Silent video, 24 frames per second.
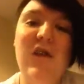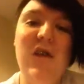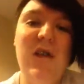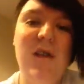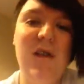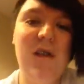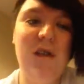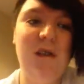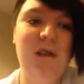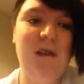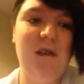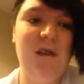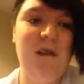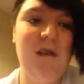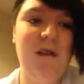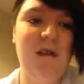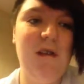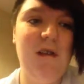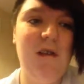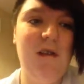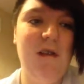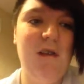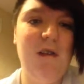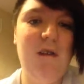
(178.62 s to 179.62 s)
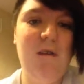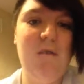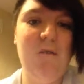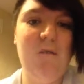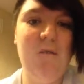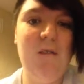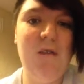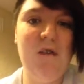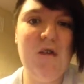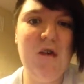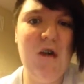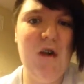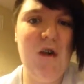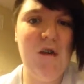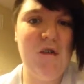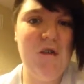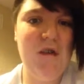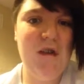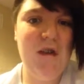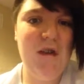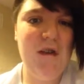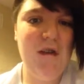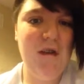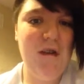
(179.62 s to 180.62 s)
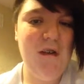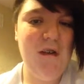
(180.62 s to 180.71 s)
just. for the charger?